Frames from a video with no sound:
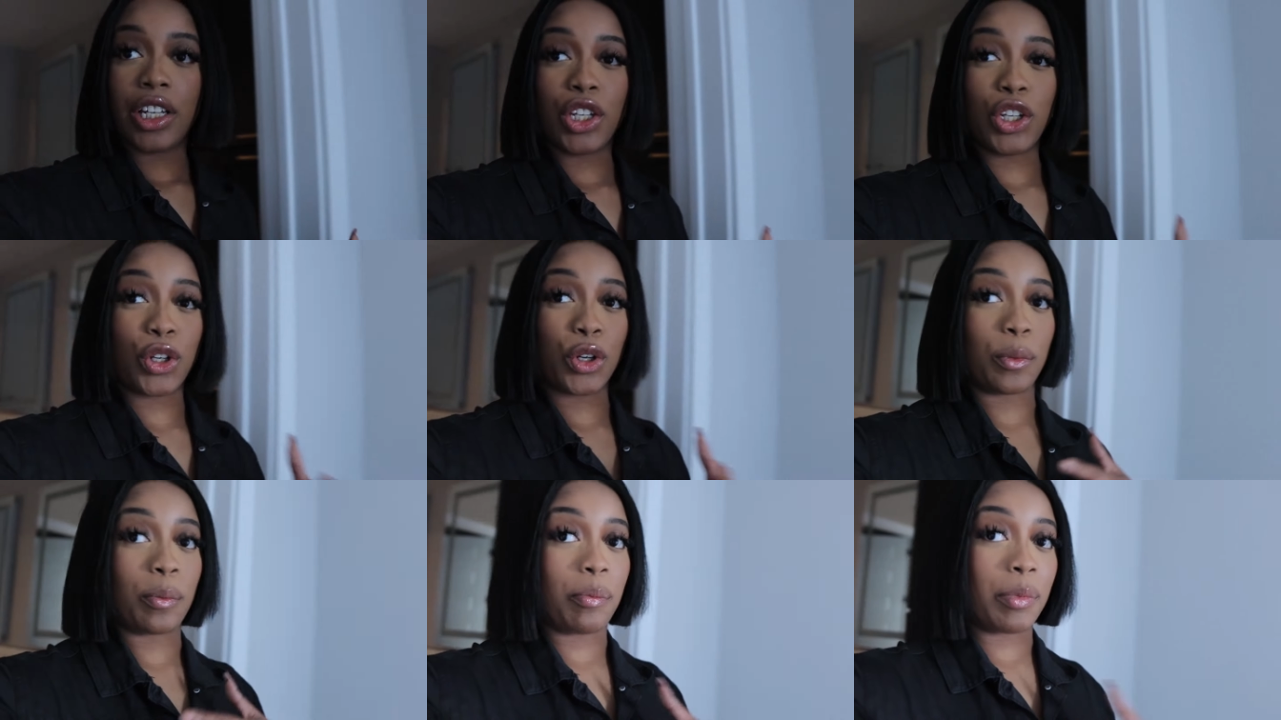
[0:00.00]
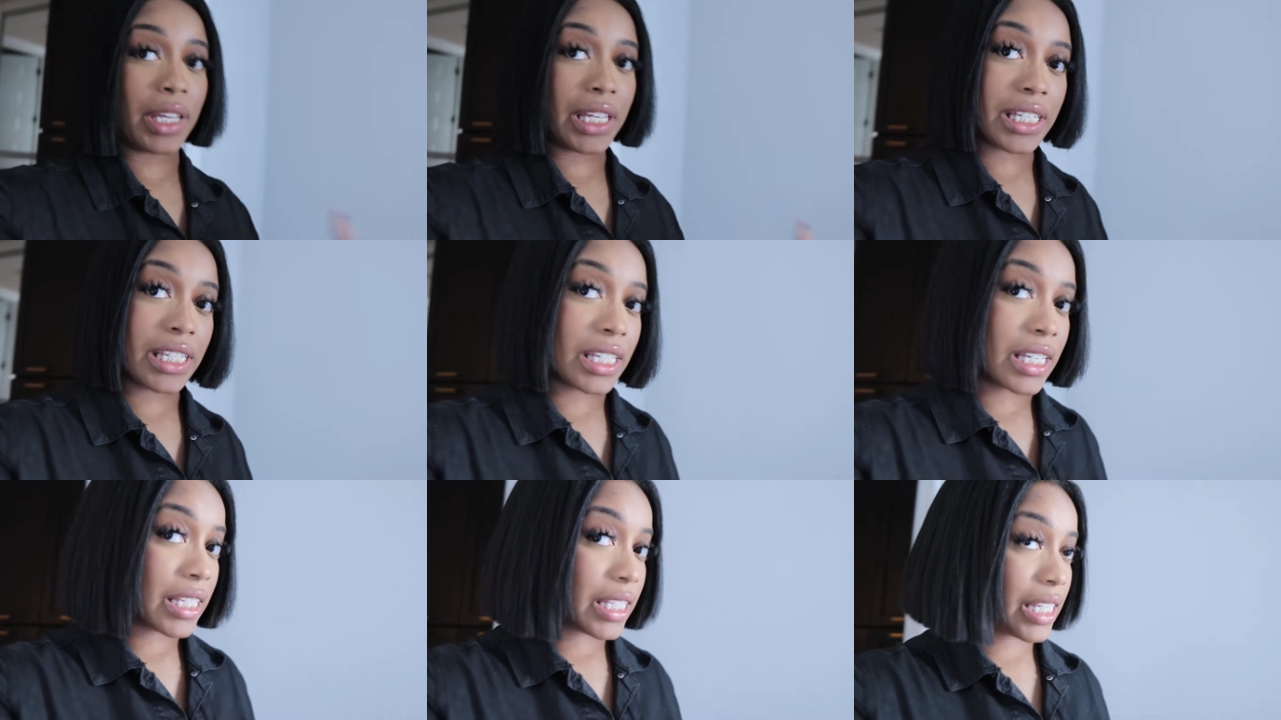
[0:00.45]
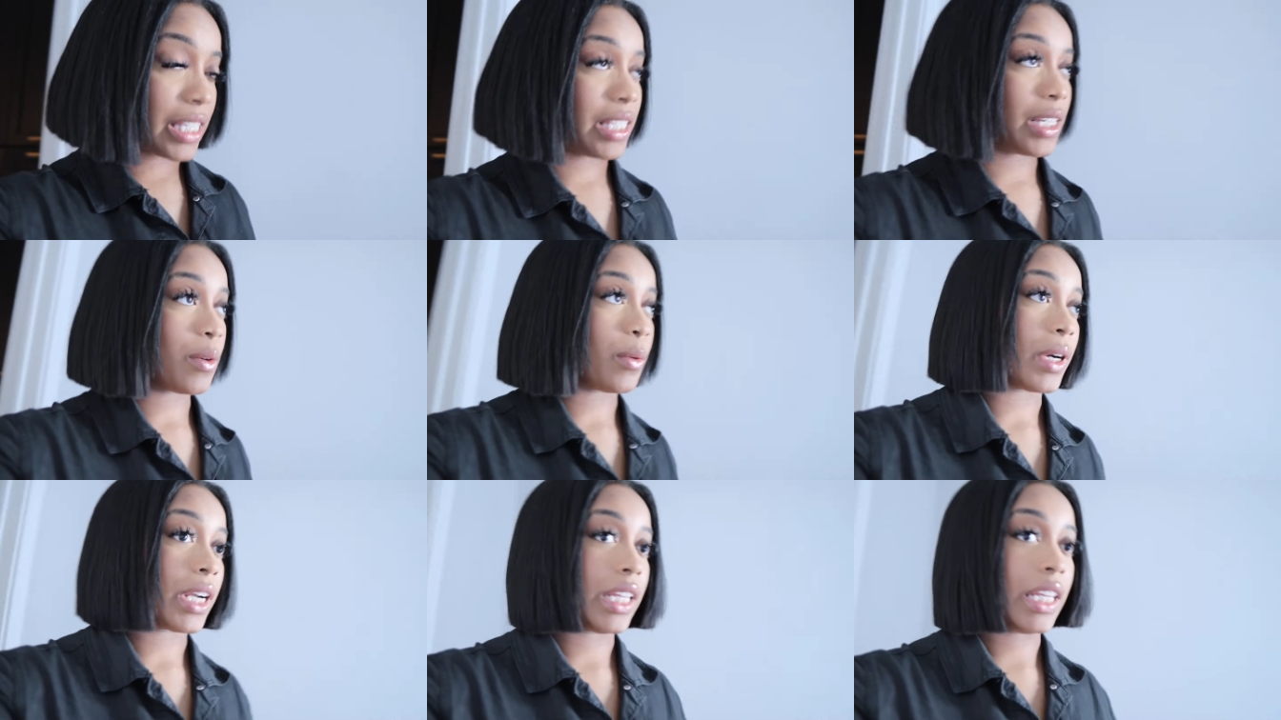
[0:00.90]
your business
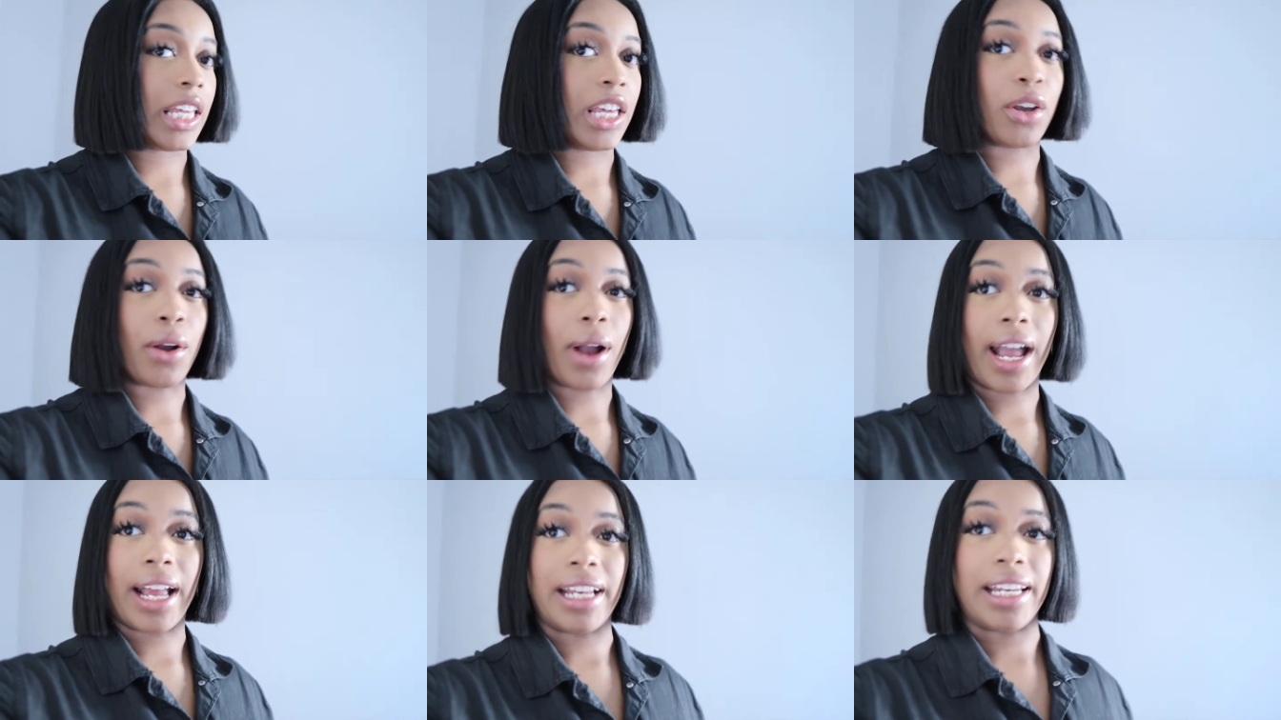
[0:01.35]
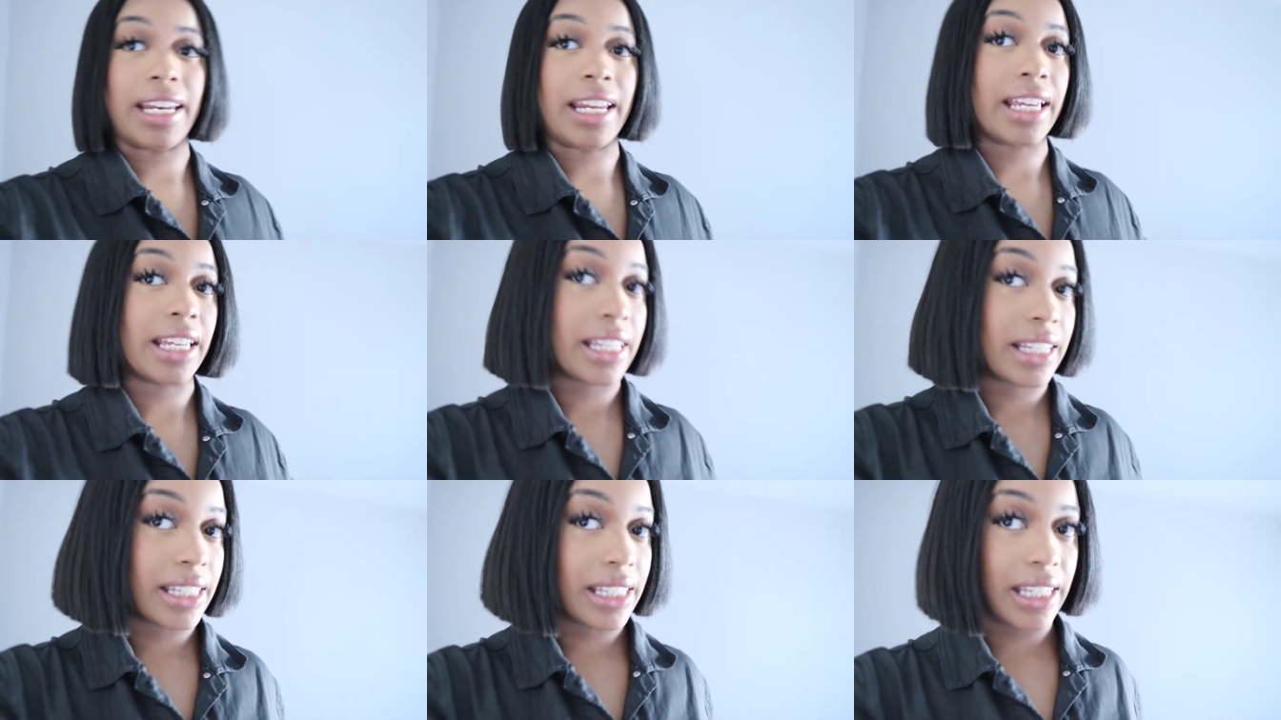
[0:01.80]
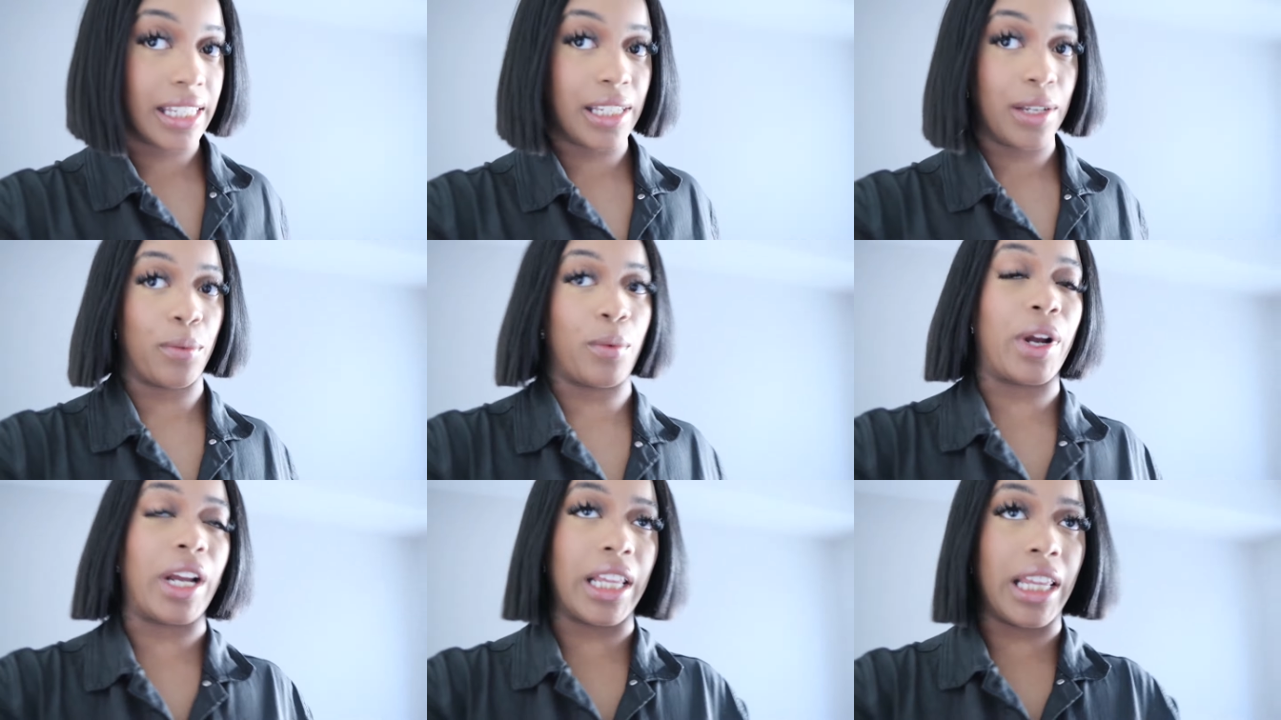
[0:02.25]
isn't worthy, your ideas
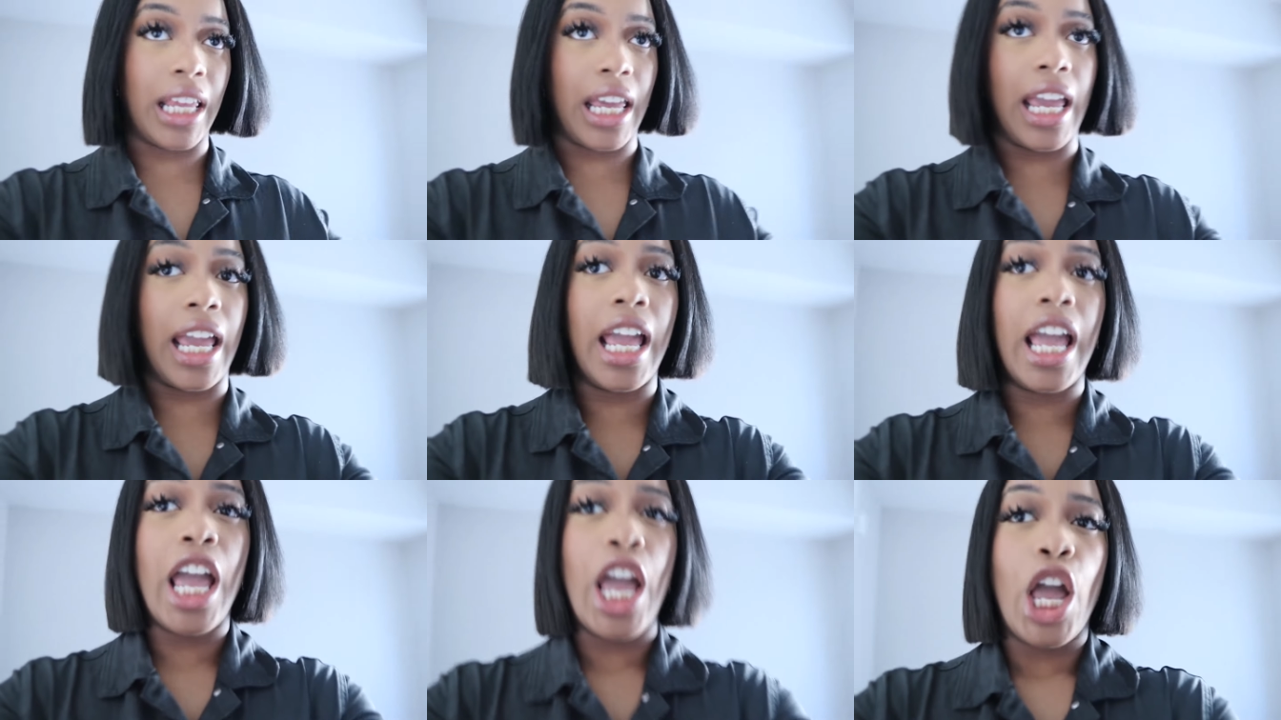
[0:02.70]
isn't worthy.